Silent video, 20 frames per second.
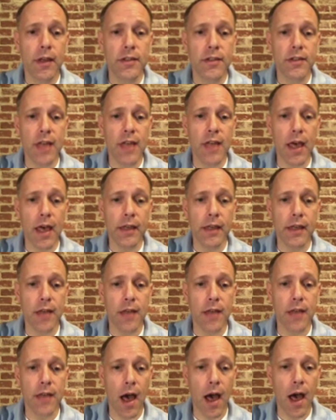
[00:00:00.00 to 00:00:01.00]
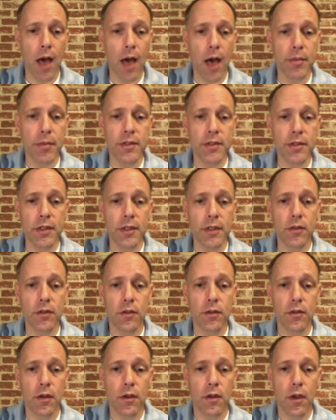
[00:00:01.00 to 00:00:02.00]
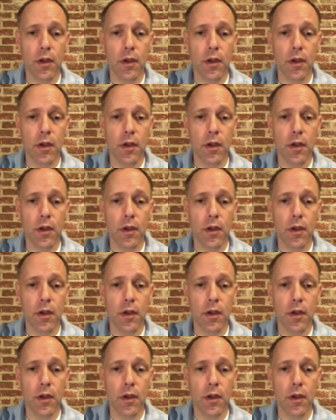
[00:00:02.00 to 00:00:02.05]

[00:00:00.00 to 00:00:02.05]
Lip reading: Sine is opposite